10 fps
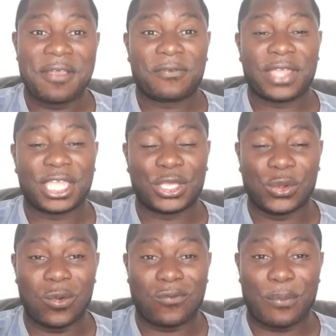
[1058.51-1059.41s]
Thank you
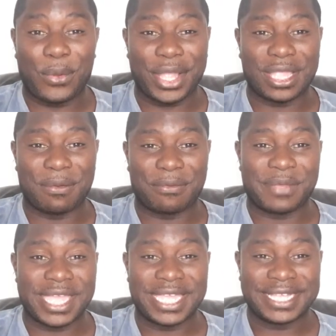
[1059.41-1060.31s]
all for putting up with
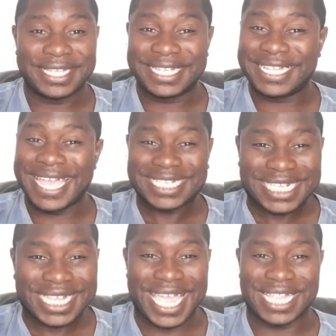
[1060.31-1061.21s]
me yet
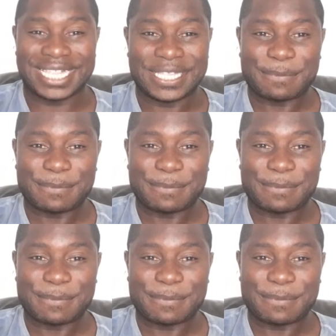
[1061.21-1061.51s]
again.